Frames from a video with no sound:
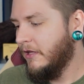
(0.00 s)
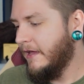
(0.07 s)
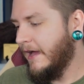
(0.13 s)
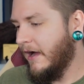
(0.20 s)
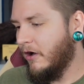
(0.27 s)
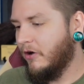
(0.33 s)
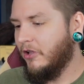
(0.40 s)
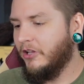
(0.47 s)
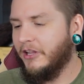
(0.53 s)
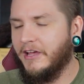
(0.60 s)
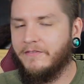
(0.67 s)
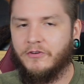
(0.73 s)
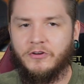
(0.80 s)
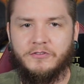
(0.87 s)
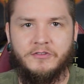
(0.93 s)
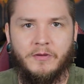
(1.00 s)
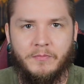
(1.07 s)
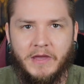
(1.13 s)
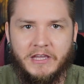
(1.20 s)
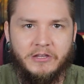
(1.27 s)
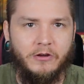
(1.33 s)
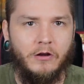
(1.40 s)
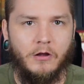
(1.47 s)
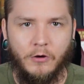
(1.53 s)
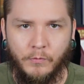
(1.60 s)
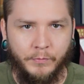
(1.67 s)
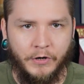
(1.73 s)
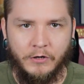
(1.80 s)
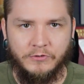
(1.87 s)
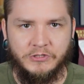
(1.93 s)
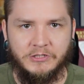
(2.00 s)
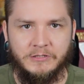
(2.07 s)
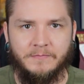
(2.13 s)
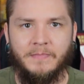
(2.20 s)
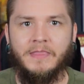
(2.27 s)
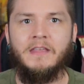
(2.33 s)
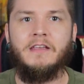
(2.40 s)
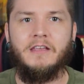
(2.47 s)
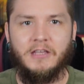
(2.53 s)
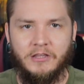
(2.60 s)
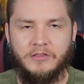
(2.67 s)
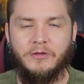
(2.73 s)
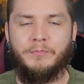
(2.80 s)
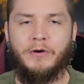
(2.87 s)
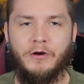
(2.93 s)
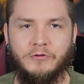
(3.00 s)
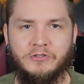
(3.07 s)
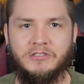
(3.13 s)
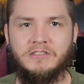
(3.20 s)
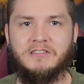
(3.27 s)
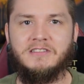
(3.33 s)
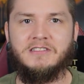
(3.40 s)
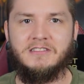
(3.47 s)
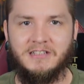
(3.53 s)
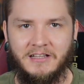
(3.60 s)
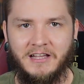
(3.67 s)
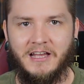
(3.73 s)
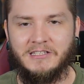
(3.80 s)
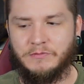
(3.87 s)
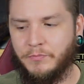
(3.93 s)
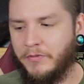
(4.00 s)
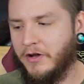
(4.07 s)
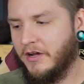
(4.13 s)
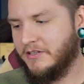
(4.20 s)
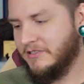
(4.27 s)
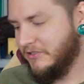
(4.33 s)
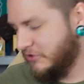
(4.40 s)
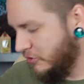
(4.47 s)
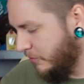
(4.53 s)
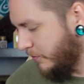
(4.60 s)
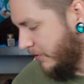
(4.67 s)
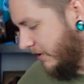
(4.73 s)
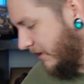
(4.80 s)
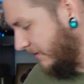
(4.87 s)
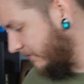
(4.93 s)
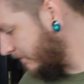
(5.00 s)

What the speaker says: How clever to make your own potion in the potions class box. Super neat.